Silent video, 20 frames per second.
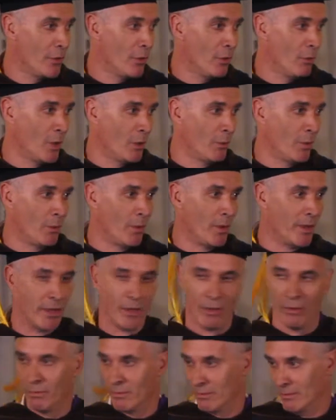know where we will
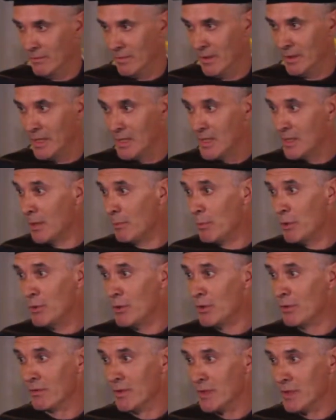go, and this is the
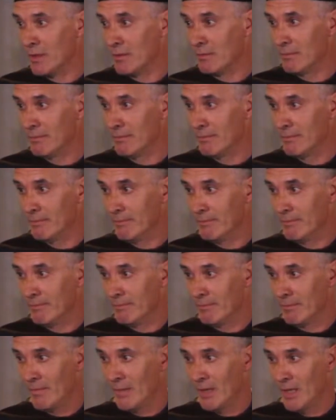beauty of it.
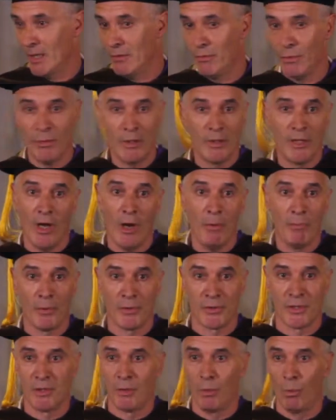If we were the
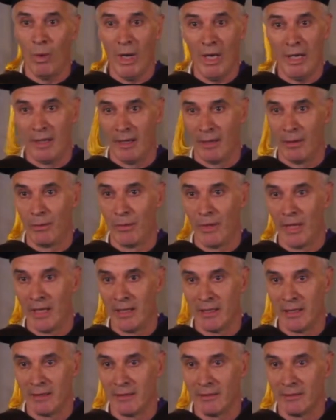opposite, why creating?